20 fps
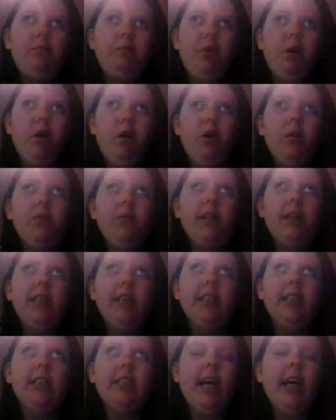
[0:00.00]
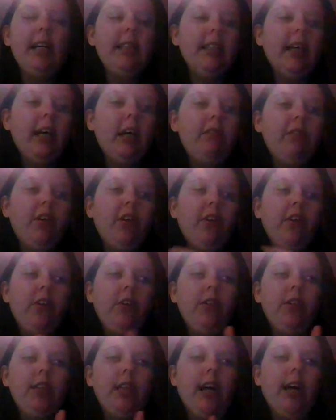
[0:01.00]
But with the sites I've
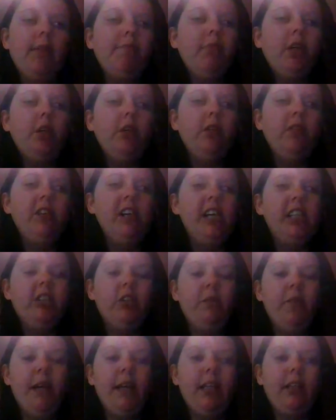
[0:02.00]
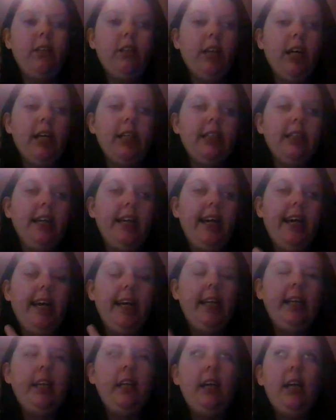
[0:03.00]
used, like Universal Medical
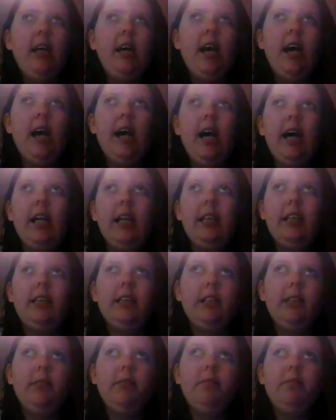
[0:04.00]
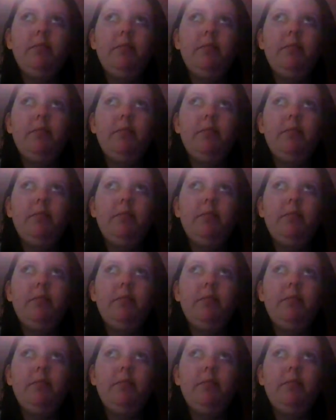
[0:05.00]
ID and